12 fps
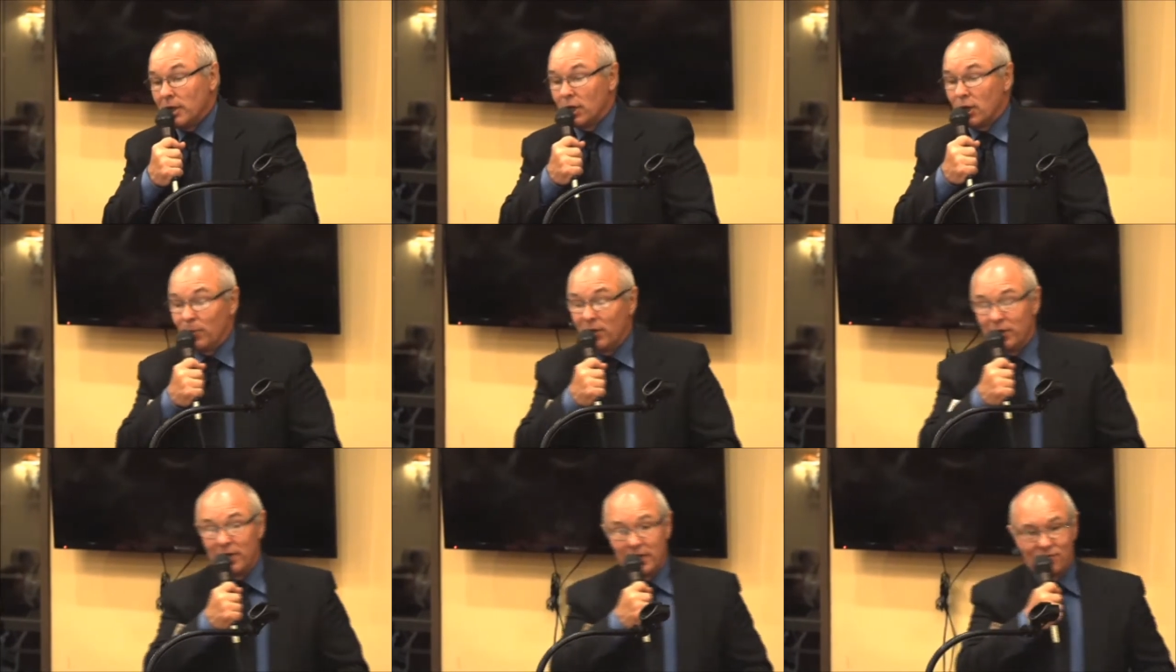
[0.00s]

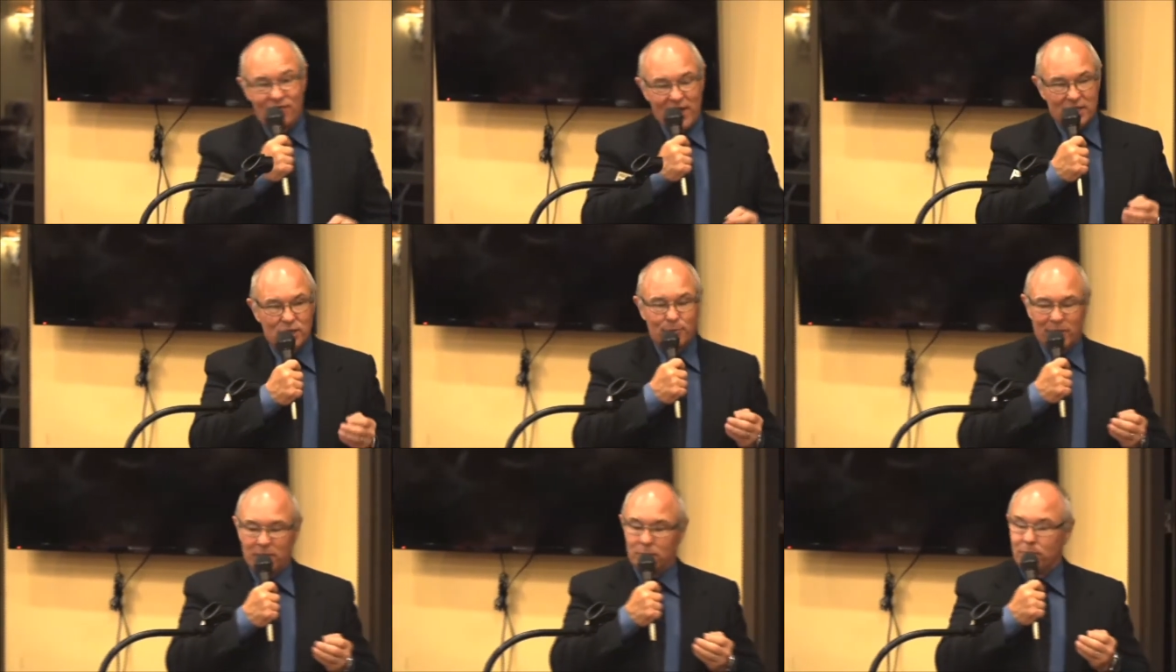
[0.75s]
Community
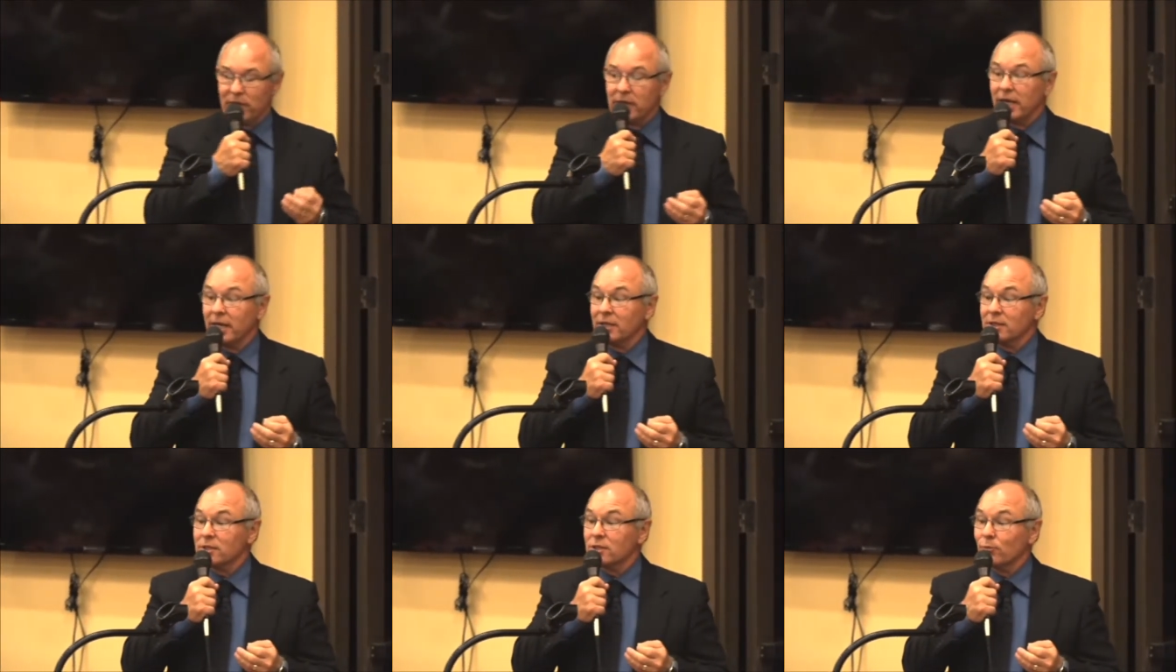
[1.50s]
investment
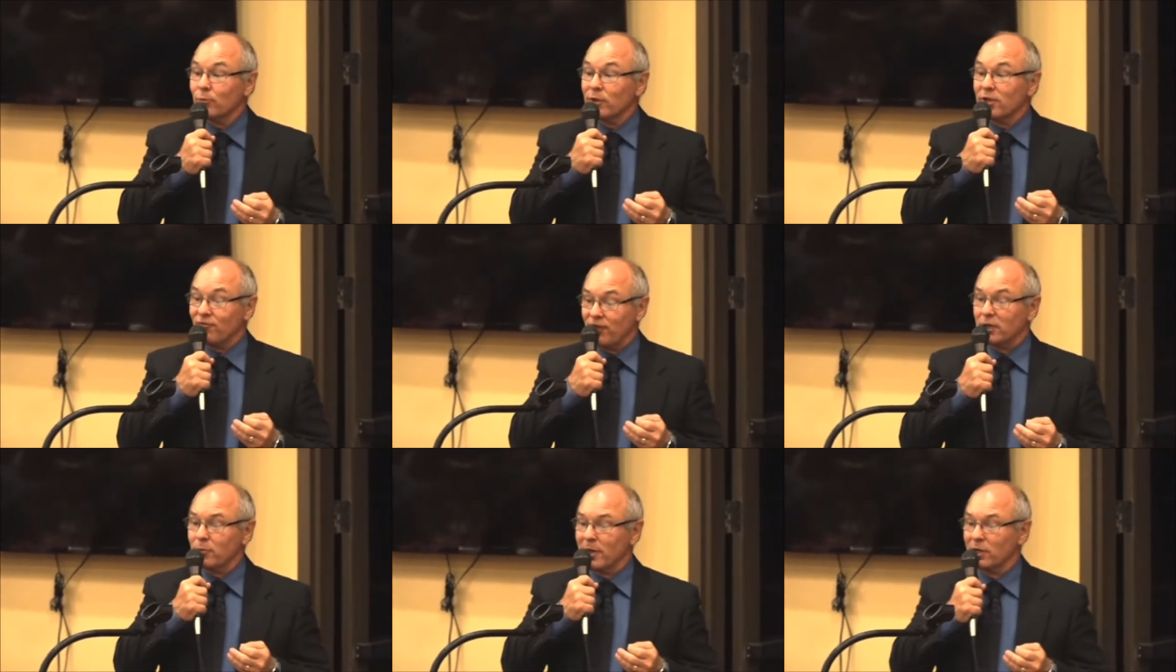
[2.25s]
begins with a
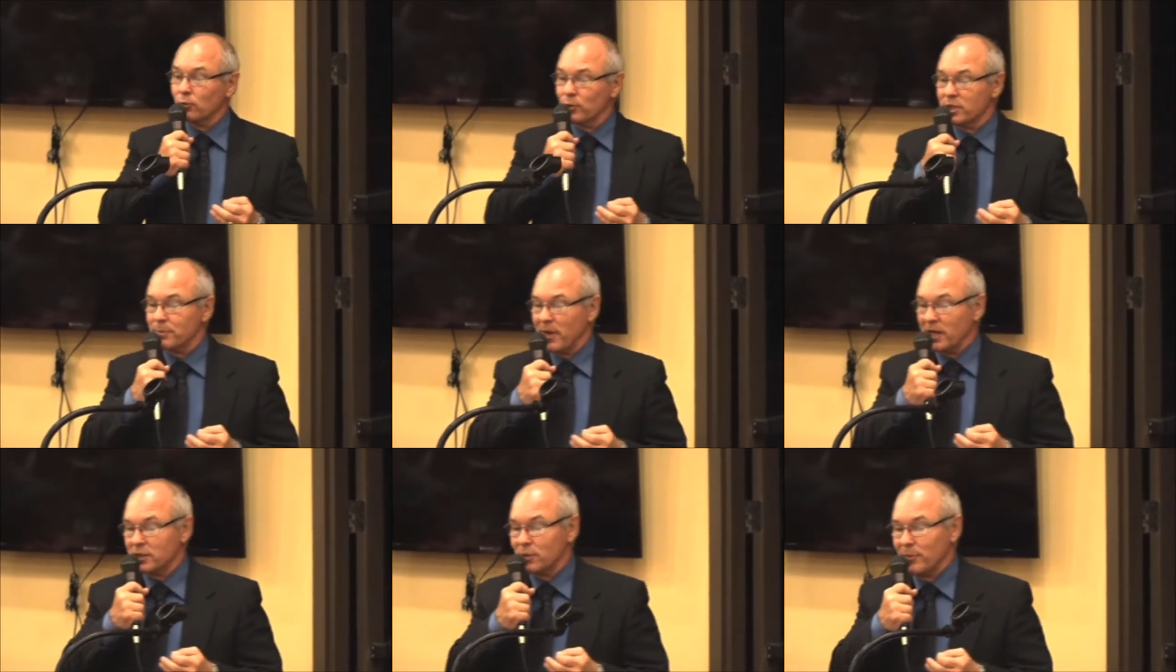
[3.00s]
fundamental
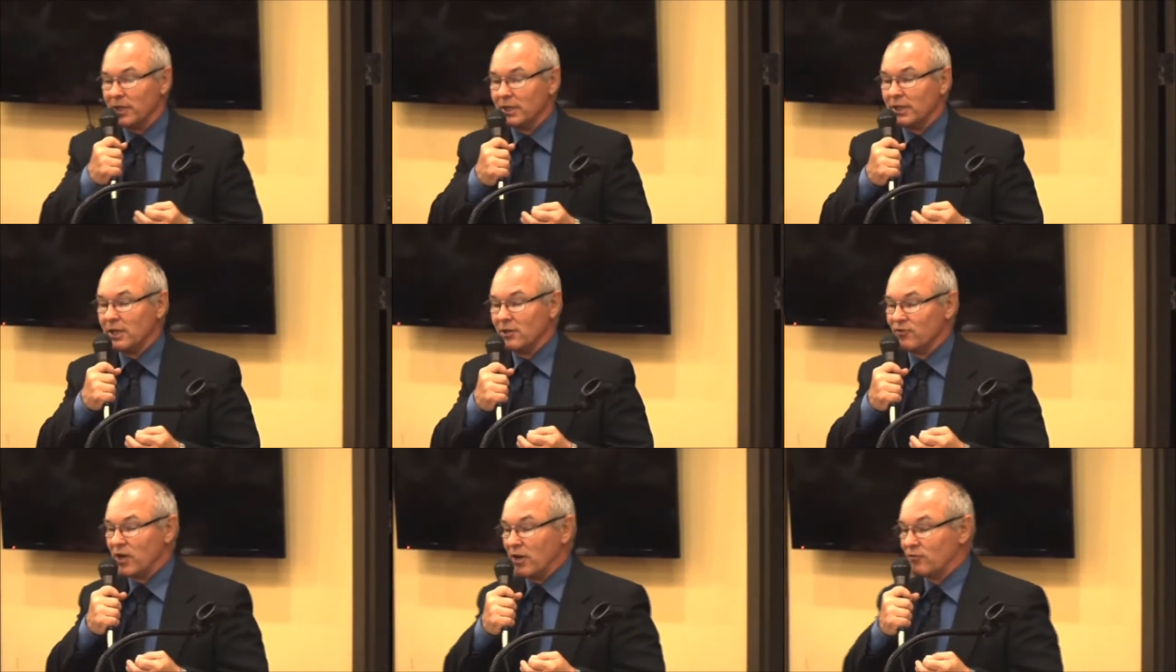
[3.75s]
responsibility
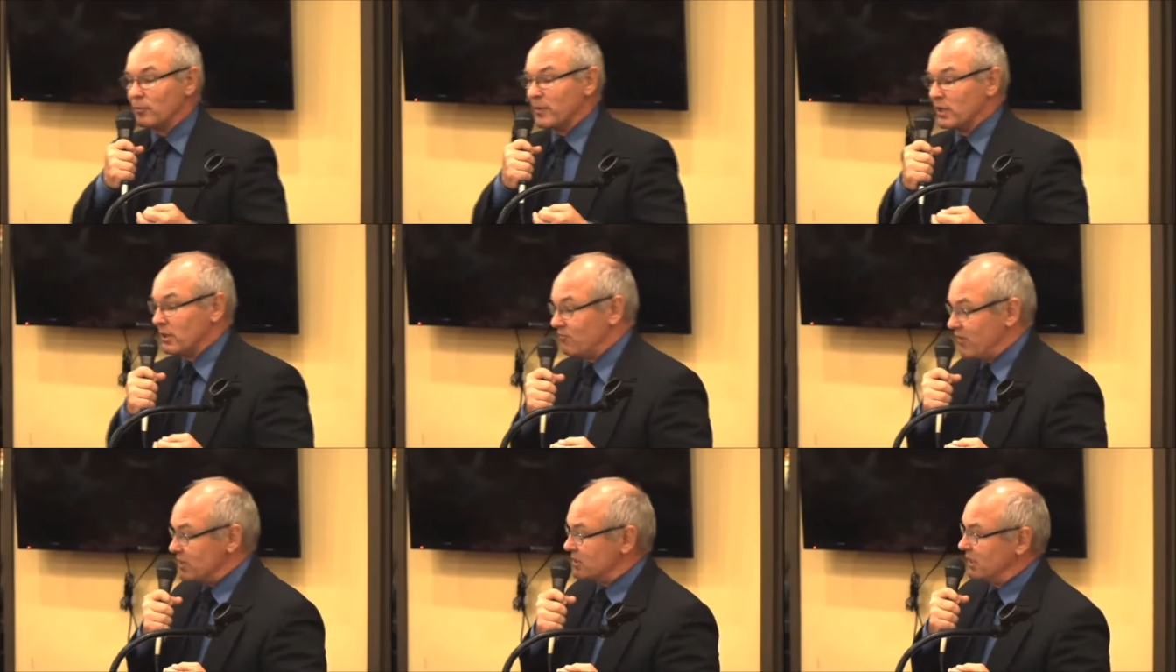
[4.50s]
of government
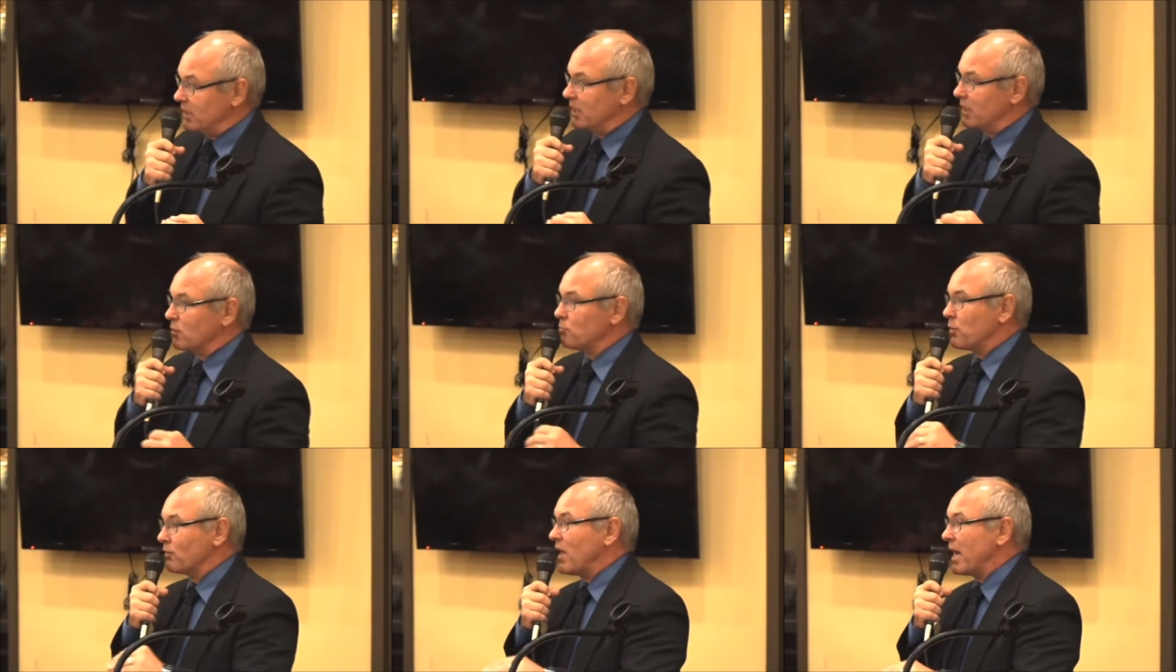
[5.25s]
investing in and
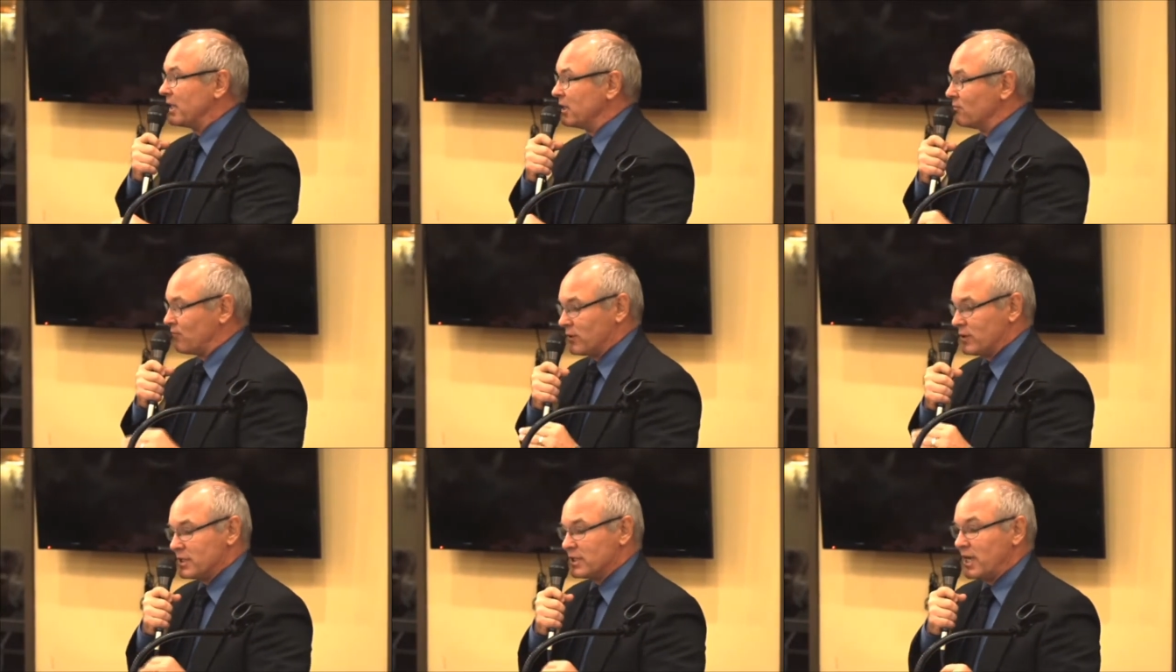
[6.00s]
providing for
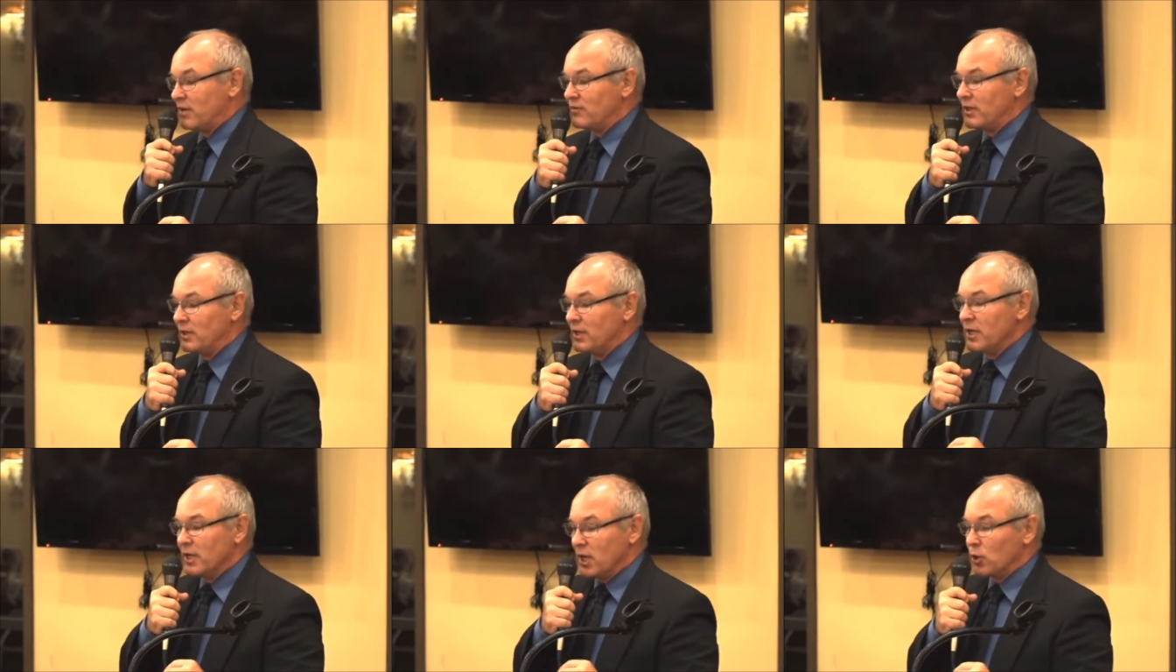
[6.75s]
the safety
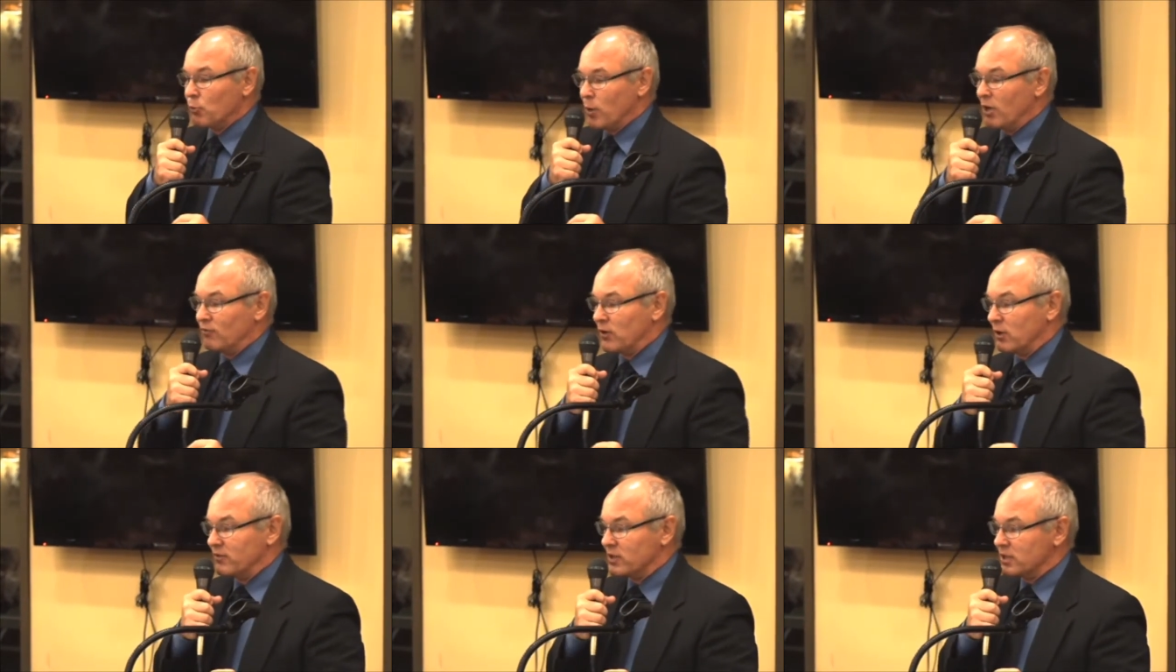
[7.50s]
and
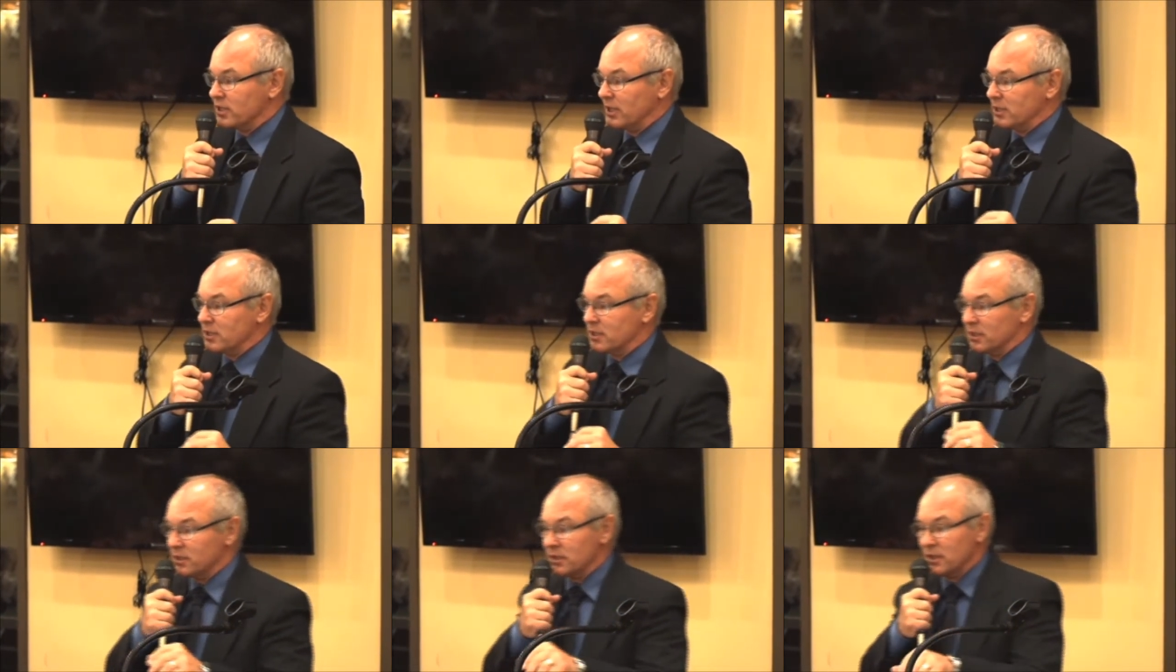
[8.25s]
welfare of its
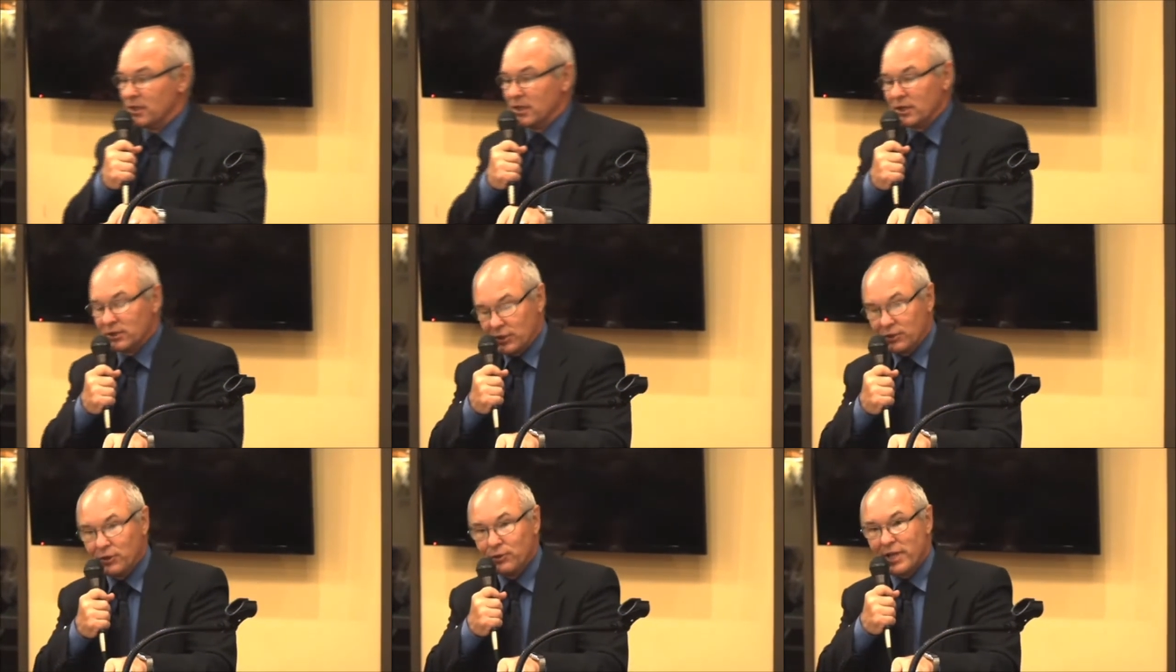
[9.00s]
citizens. To do